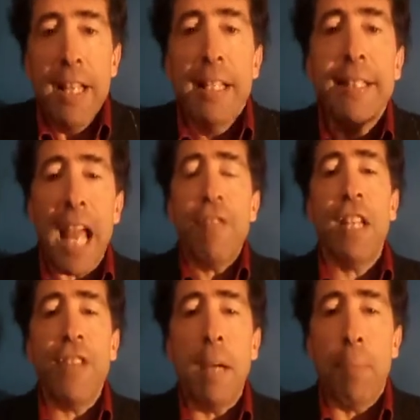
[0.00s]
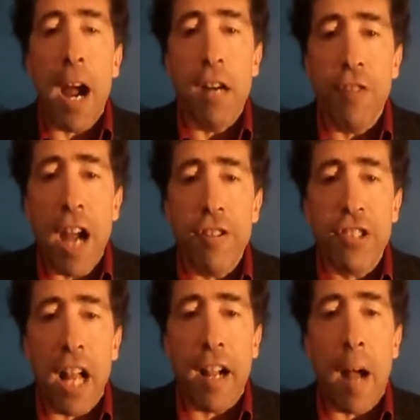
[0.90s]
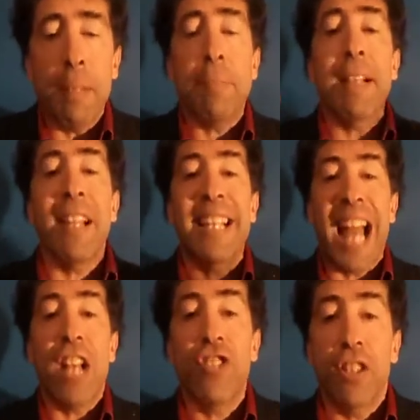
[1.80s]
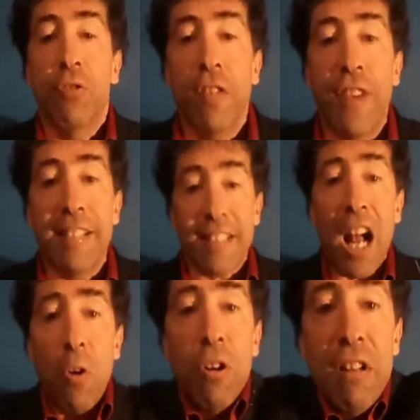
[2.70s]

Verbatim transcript: Dave's TV Empire, Rogers.com. Let's make a lot of cash together real fast. Let's go!